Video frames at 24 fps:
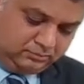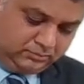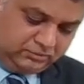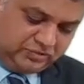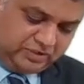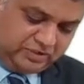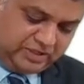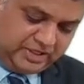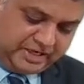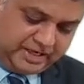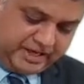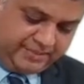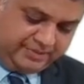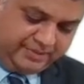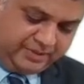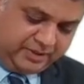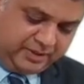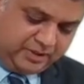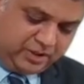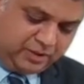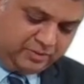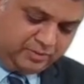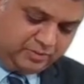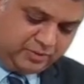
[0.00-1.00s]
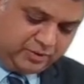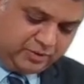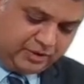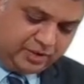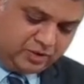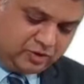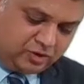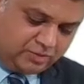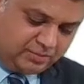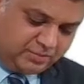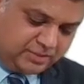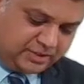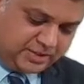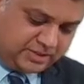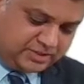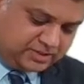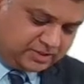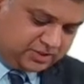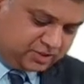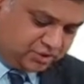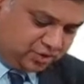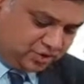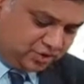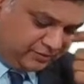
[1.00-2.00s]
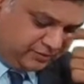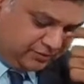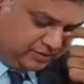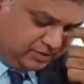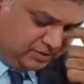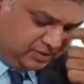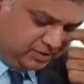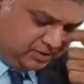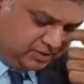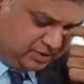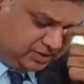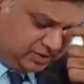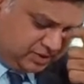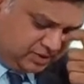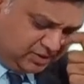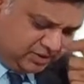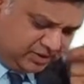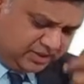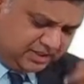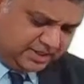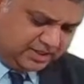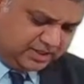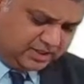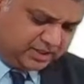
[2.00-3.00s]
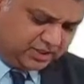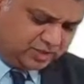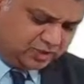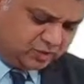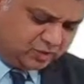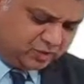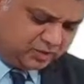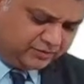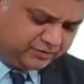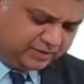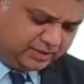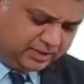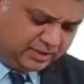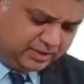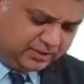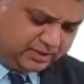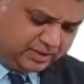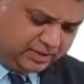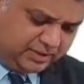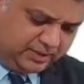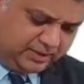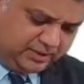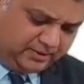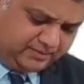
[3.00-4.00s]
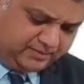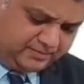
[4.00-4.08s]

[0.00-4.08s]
The capital employed comprises of 10 crore of equity,